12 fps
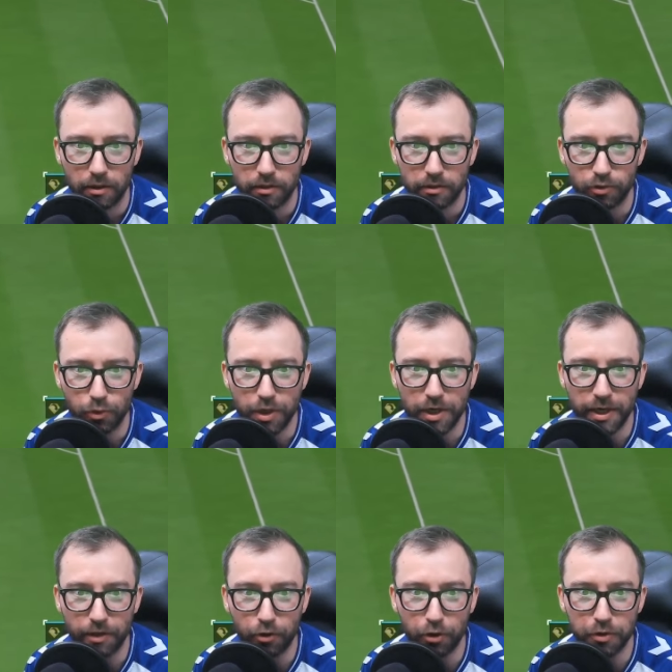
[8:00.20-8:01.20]
It's really
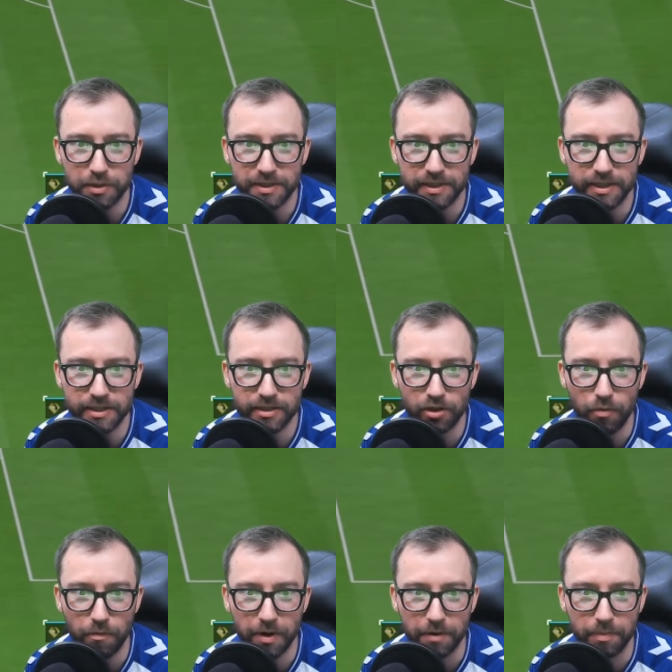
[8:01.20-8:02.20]
annoying. You see some
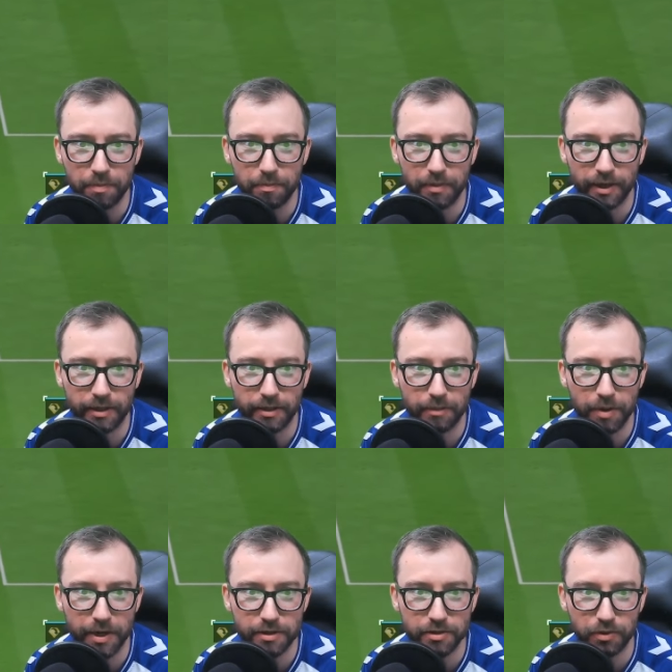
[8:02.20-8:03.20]
of my
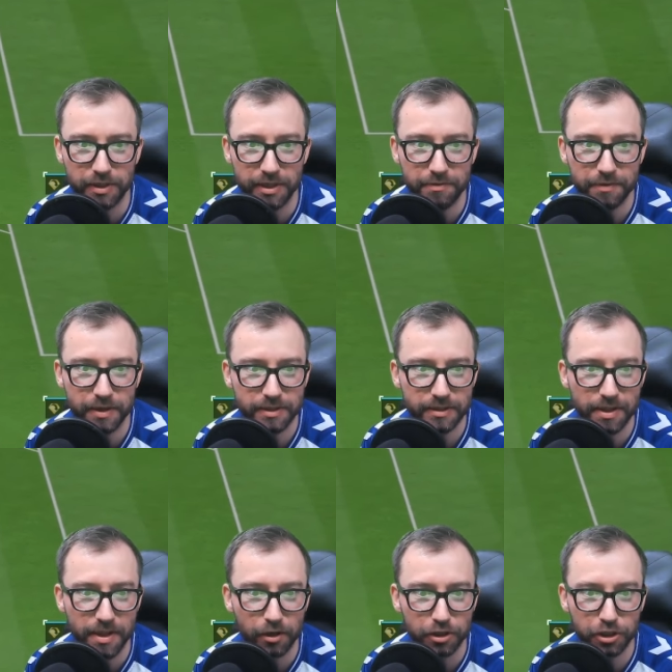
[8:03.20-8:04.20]
players on defense,
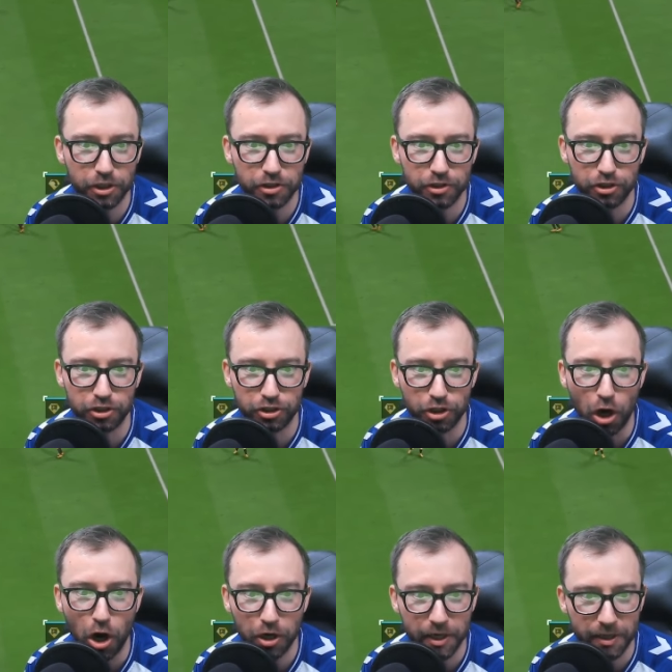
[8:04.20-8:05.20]
they are just
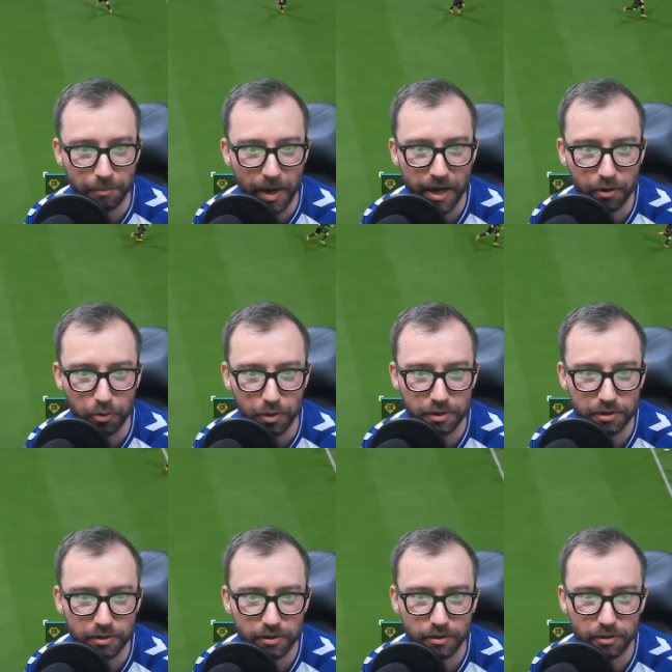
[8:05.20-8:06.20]
jogging backwards.
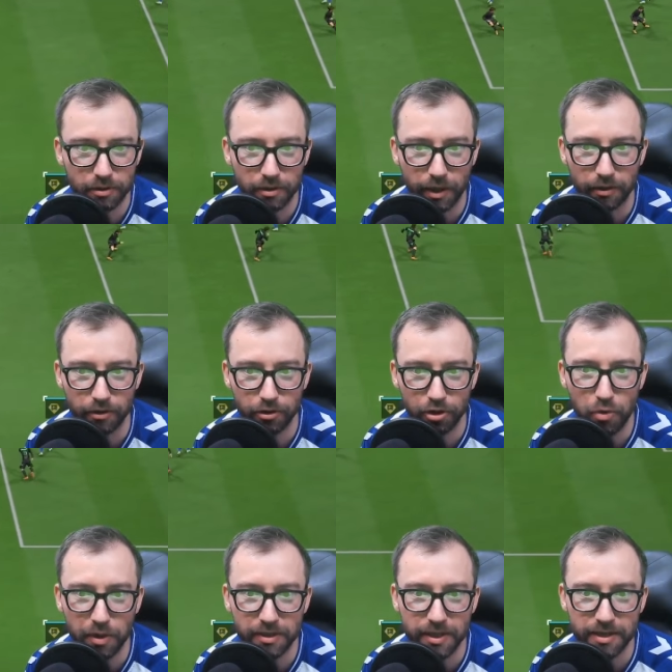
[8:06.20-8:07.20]
No
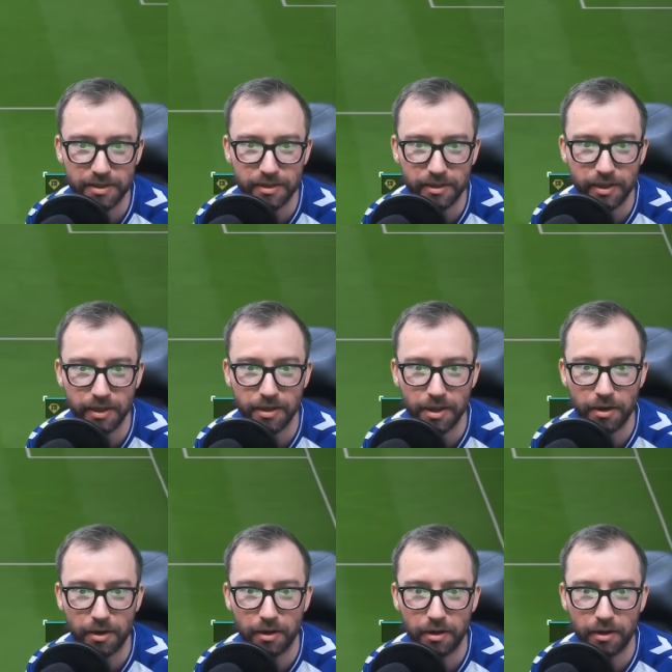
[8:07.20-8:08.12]
intensity in the...